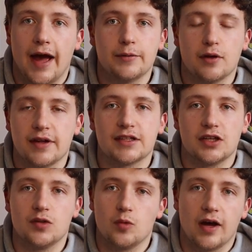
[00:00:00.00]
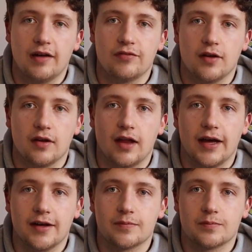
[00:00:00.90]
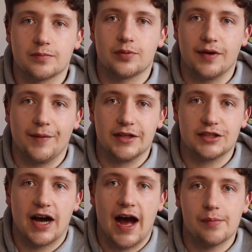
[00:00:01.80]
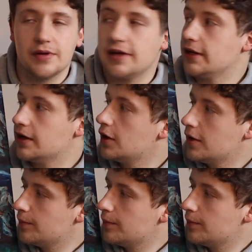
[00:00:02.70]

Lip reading: Emulate's a good way for like pretty much copying,